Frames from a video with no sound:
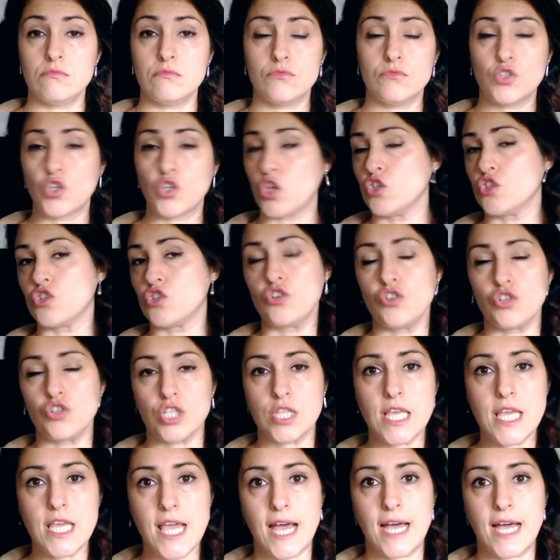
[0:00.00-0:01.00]
todos los
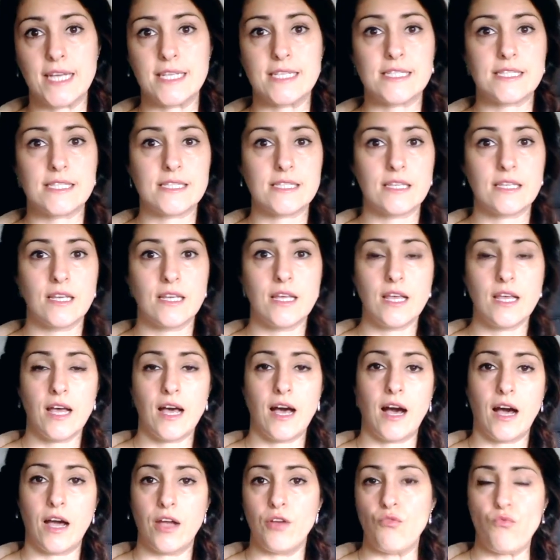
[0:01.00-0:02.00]
días.
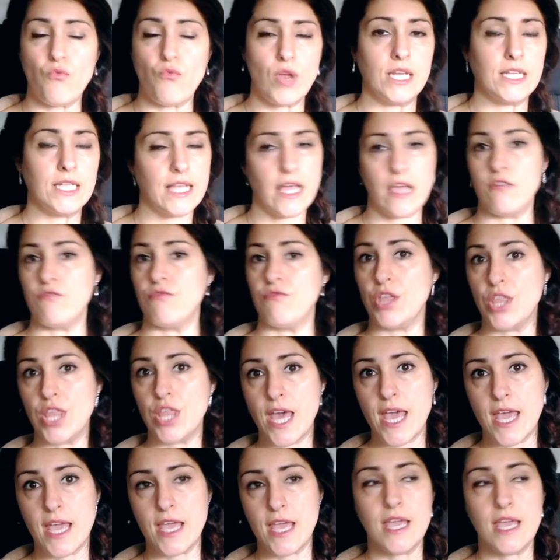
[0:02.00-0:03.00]
I read every
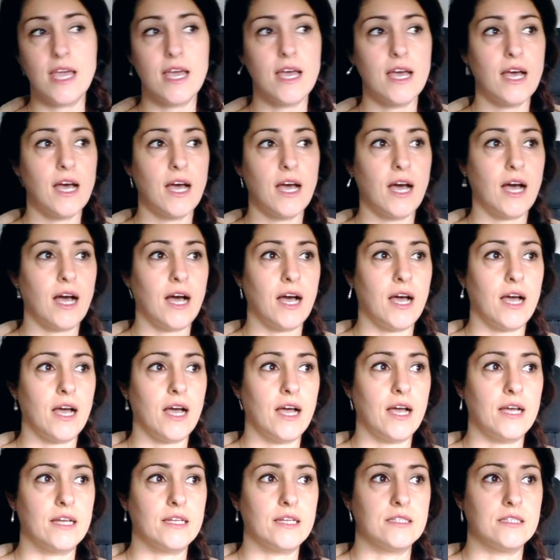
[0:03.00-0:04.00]
day.
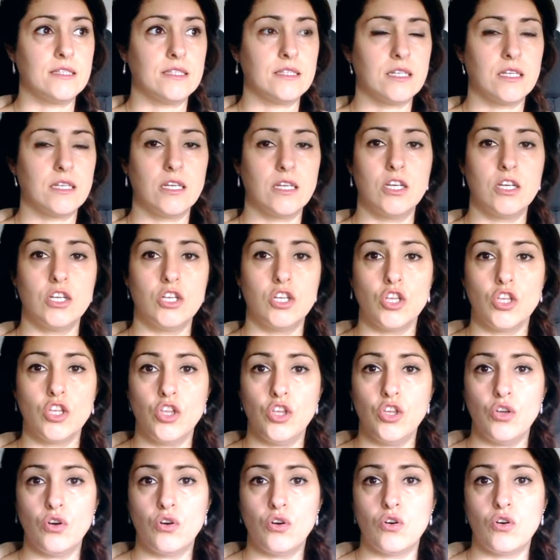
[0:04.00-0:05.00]
And
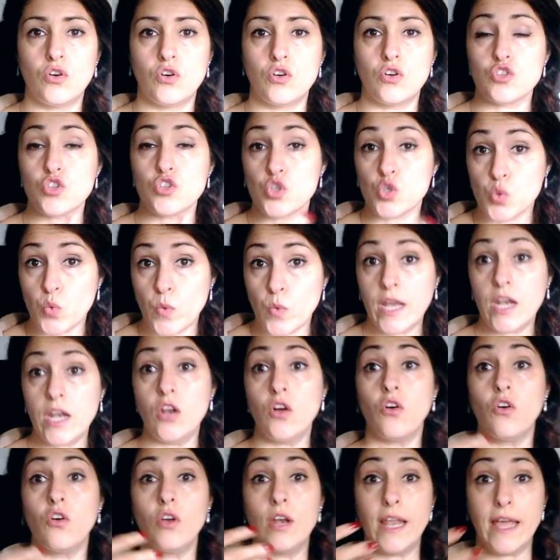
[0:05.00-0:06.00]
yo
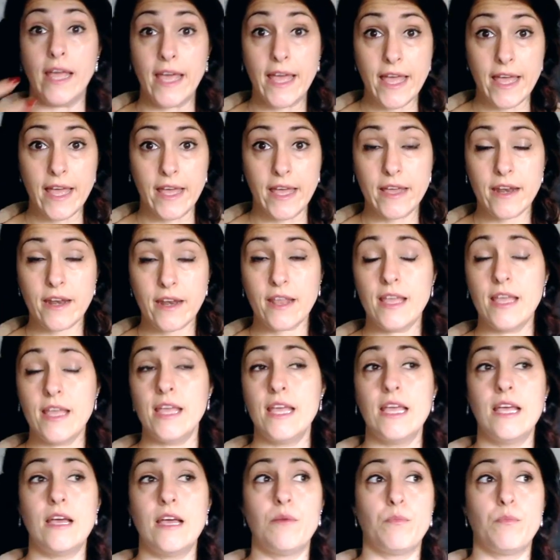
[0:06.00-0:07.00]
suelo leer
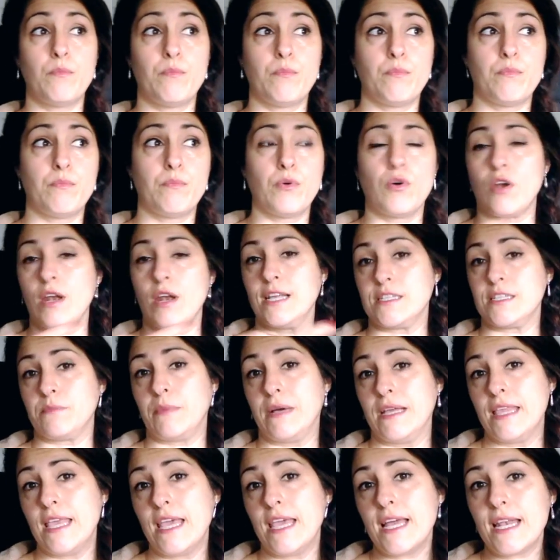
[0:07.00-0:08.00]
por las
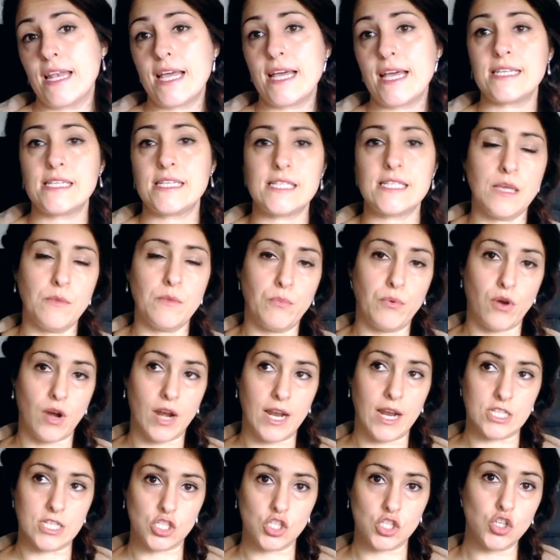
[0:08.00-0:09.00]
mañanas y por
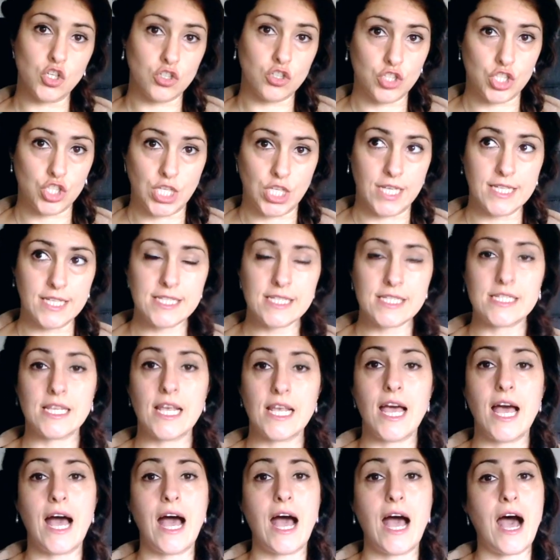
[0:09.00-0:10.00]
las noches
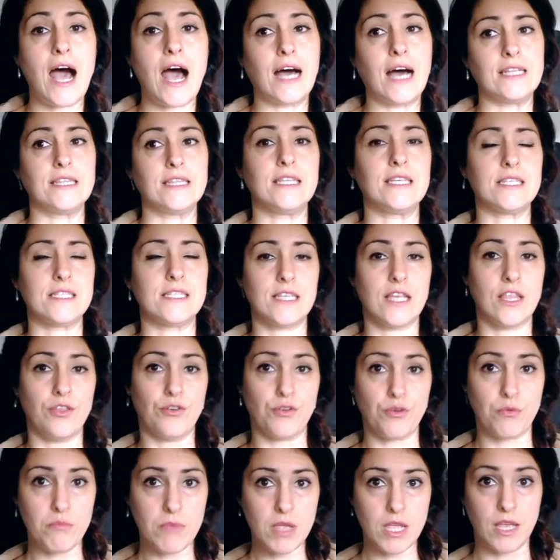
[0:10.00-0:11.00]
antes de
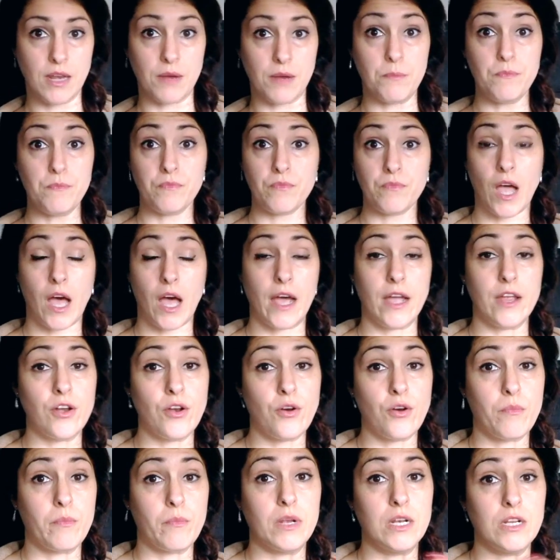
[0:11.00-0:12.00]
dormir. I
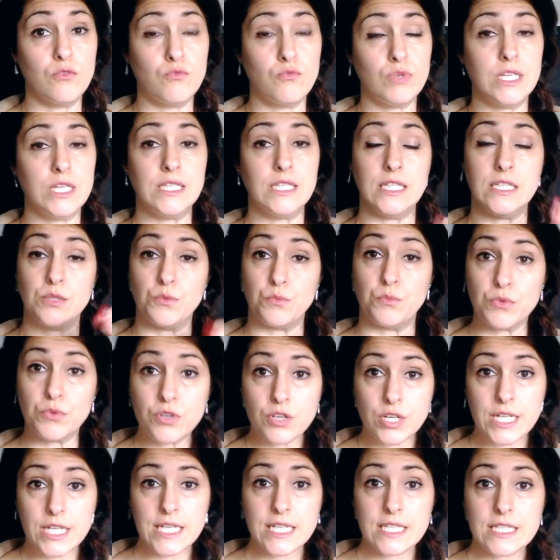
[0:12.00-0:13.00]
normally read in the
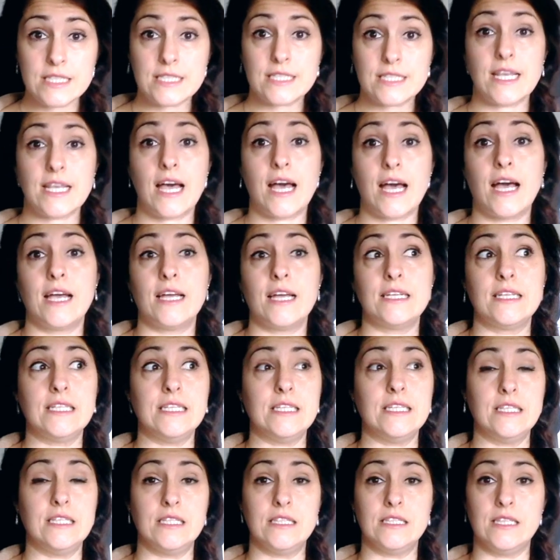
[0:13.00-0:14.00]
mornings and
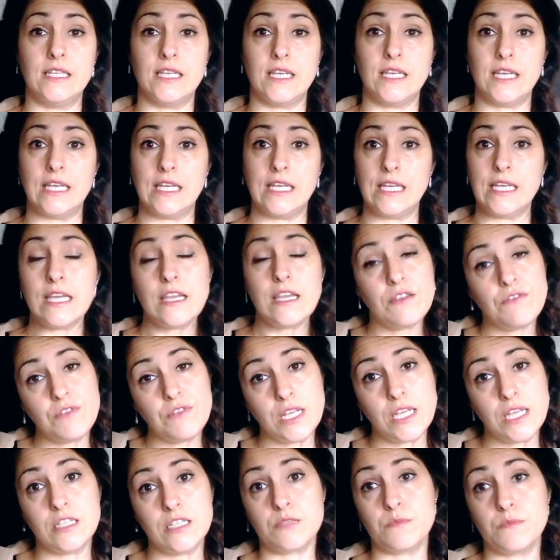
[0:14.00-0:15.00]
in the
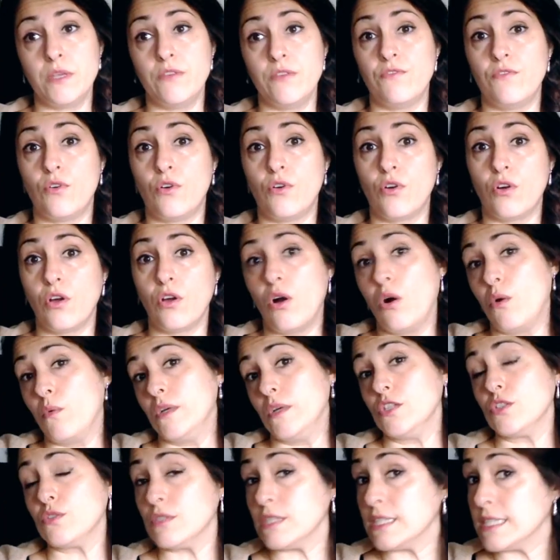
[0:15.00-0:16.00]
evenings before
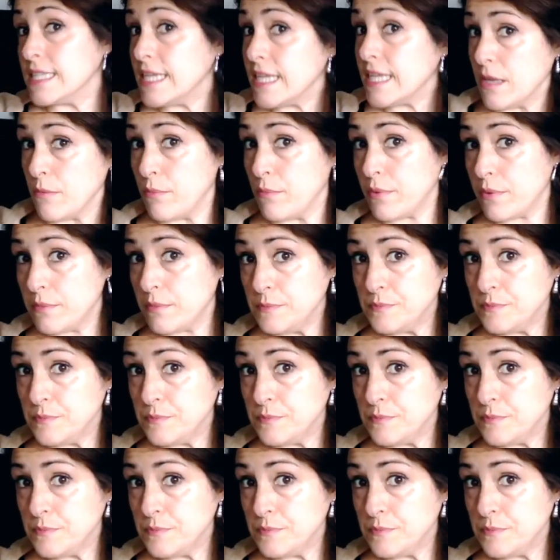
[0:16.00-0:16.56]
going to sleep.